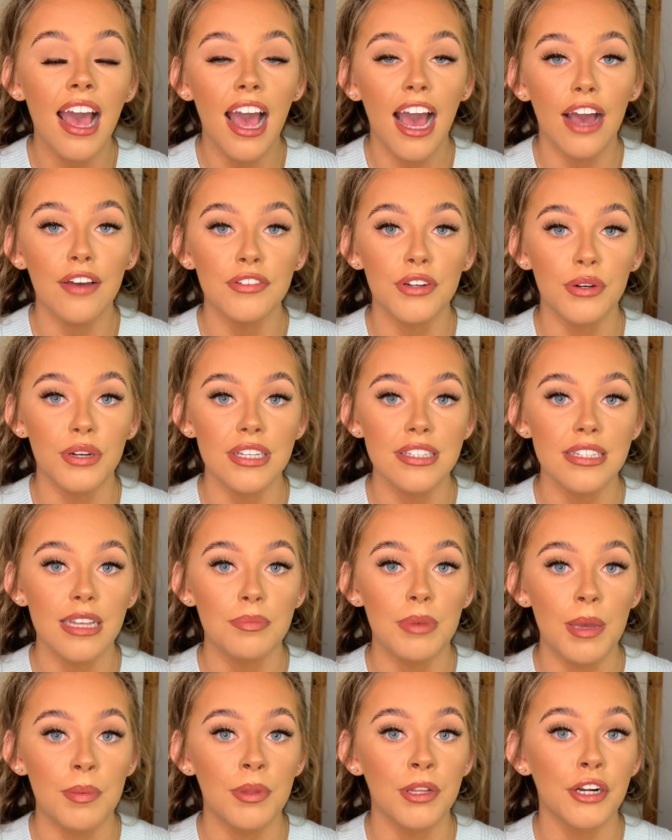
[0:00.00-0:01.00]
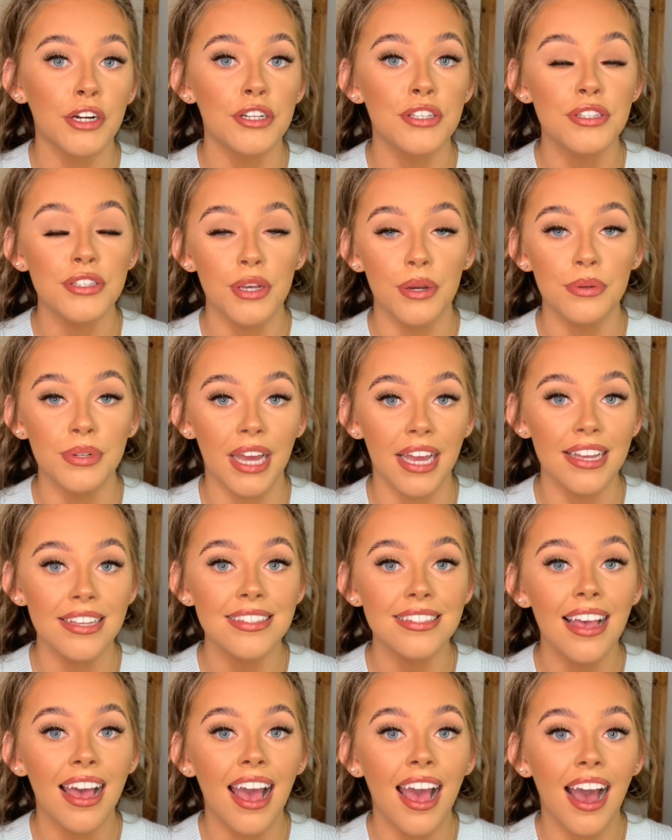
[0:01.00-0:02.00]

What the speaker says: I've noticed that people are so nice,